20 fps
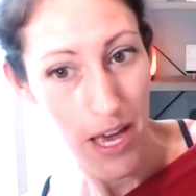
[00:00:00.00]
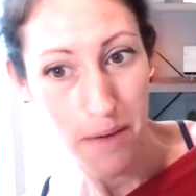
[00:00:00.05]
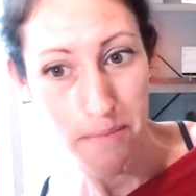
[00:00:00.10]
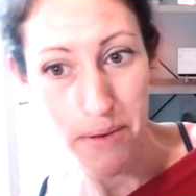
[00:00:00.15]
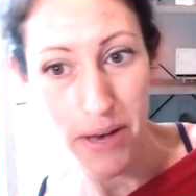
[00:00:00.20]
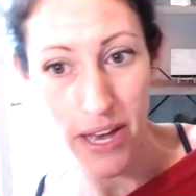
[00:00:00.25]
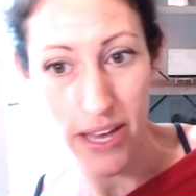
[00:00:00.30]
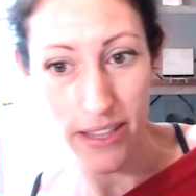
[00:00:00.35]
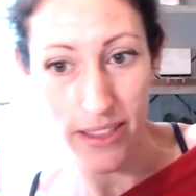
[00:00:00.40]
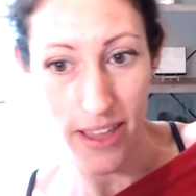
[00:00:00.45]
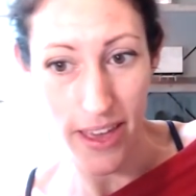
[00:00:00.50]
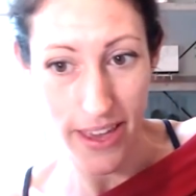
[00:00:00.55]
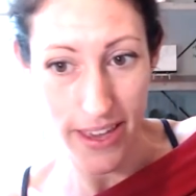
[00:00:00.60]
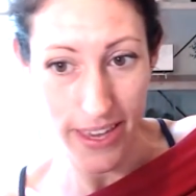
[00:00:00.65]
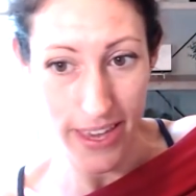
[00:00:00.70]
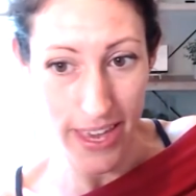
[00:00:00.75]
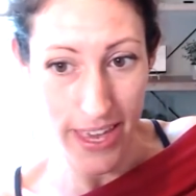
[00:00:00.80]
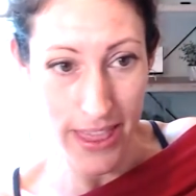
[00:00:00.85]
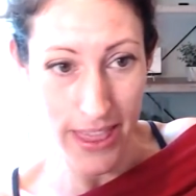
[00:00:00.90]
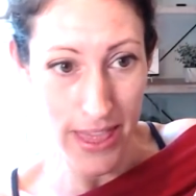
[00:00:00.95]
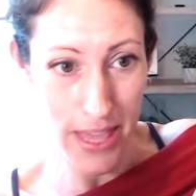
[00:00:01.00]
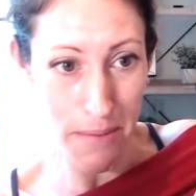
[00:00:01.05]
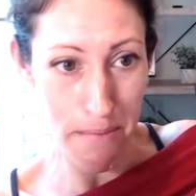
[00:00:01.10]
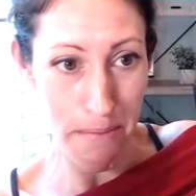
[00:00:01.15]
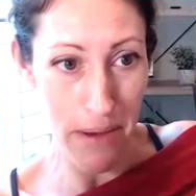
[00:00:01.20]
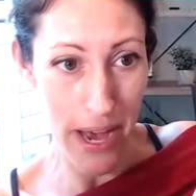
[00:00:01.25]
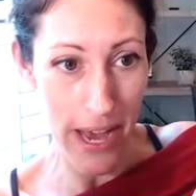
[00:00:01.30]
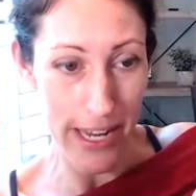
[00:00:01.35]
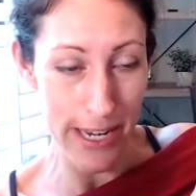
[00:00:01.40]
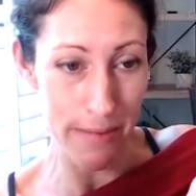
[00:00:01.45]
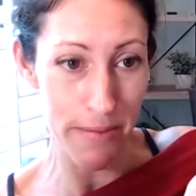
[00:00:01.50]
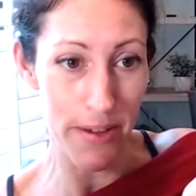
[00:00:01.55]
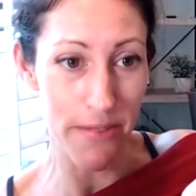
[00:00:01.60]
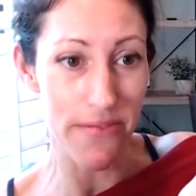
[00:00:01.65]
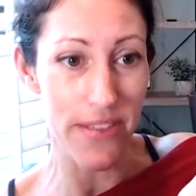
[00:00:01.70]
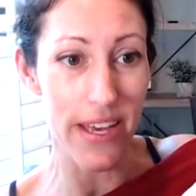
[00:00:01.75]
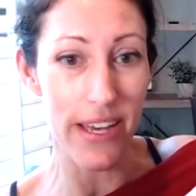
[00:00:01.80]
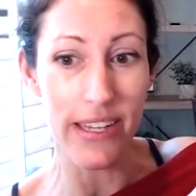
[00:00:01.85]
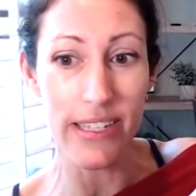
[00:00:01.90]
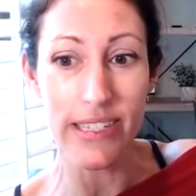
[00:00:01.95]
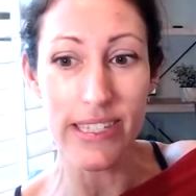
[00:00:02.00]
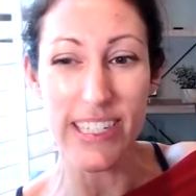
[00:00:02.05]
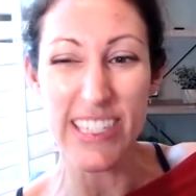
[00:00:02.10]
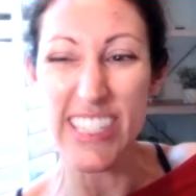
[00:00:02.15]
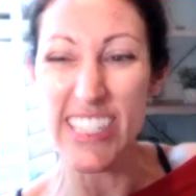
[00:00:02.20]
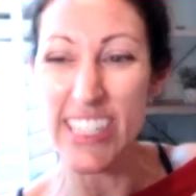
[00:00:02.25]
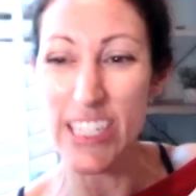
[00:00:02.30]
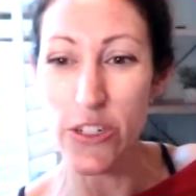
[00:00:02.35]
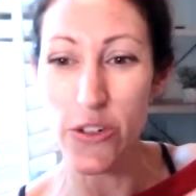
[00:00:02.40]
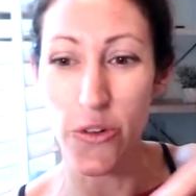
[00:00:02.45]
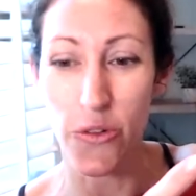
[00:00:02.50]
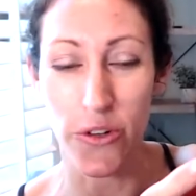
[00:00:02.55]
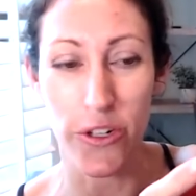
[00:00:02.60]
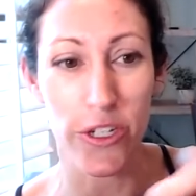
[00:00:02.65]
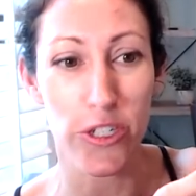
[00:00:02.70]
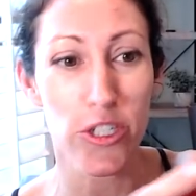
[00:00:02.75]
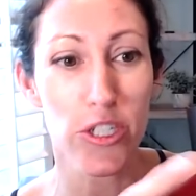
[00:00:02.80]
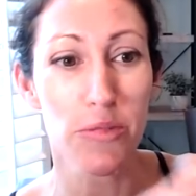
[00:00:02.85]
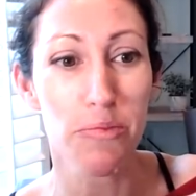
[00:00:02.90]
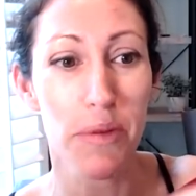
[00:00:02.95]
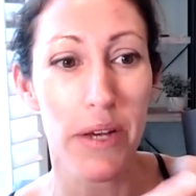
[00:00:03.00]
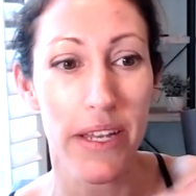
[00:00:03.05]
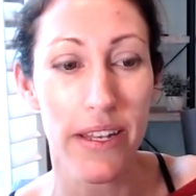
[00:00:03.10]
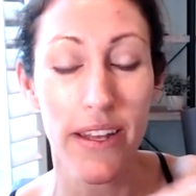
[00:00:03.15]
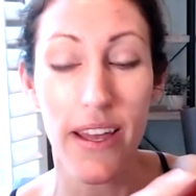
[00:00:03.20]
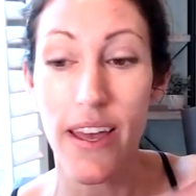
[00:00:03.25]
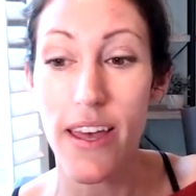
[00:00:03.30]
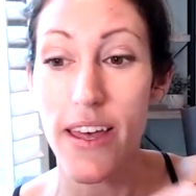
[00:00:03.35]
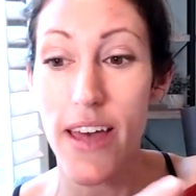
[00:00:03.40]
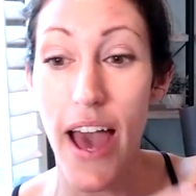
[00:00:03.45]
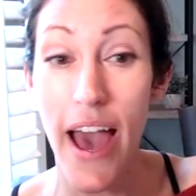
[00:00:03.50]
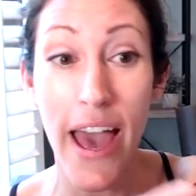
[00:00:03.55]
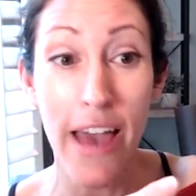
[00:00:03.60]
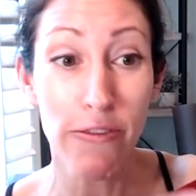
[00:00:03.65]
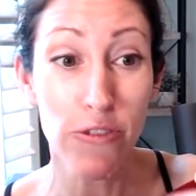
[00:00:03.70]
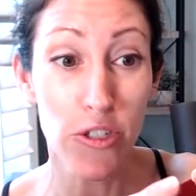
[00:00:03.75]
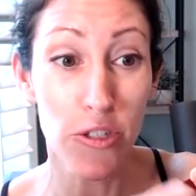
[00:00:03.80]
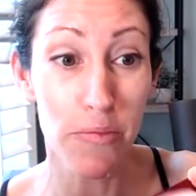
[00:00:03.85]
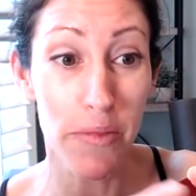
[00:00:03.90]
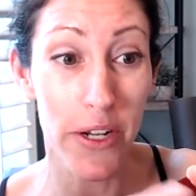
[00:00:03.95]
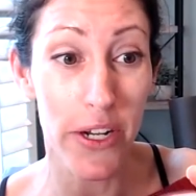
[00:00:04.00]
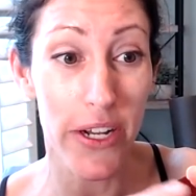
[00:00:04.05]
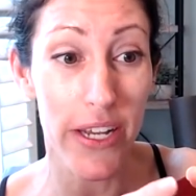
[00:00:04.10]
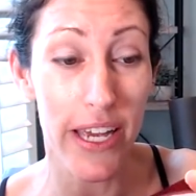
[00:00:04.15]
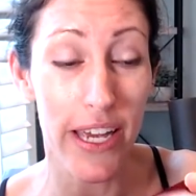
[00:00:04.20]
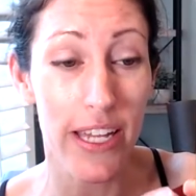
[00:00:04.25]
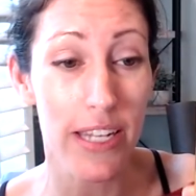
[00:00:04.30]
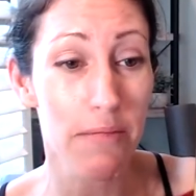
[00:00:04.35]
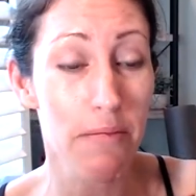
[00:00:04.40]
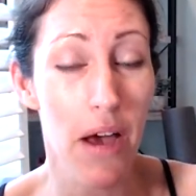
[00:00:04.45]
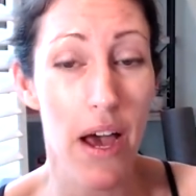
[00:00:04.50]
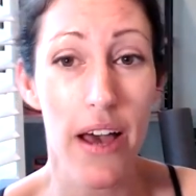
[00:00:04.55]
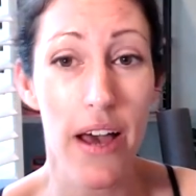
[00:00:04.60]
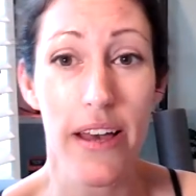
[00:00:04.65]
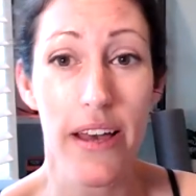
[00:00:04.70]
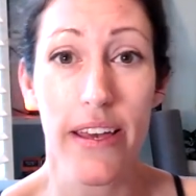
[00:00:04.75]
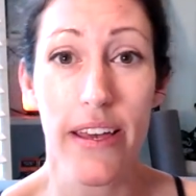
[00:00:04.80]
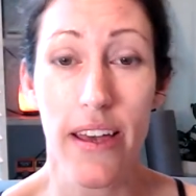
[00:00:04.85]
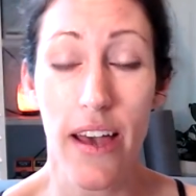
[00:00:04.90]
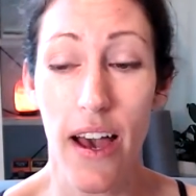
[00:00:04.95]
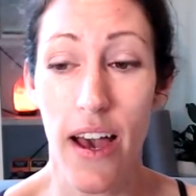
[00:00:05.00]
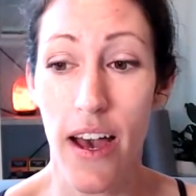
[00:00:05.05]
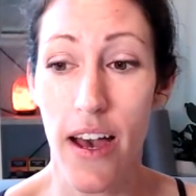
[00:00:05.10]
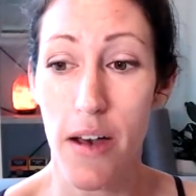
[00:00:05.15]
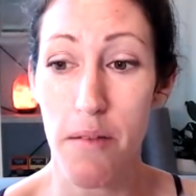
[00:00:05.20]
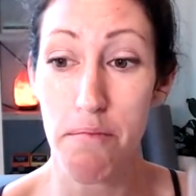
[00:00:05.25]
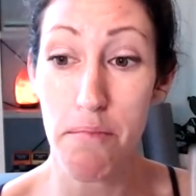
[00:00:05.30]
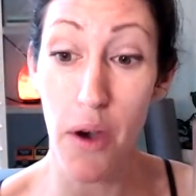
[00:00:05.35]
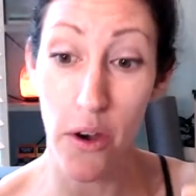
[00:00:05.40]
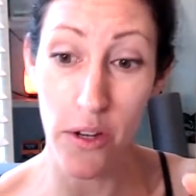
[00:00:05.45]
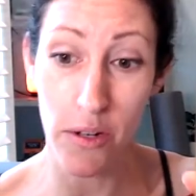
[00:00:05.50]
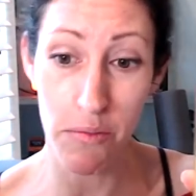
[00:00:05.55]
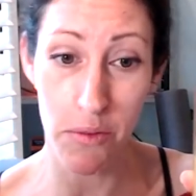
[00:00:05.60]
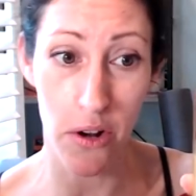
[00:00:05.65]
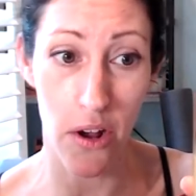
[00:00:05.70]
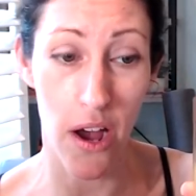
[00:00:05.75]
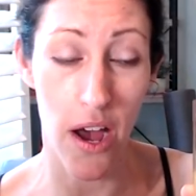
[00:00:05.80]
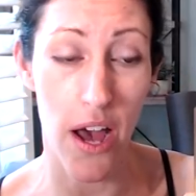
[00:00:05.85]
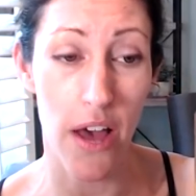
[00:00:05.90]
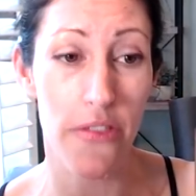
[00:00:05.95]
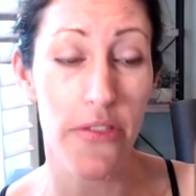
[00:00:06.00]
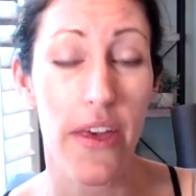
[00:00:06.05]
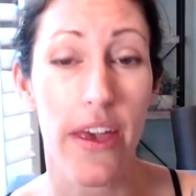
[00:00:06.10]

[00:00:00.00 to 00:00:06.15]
but like in the bottom of this, it's a little orange, but I have turmeric in my uh, bone broth,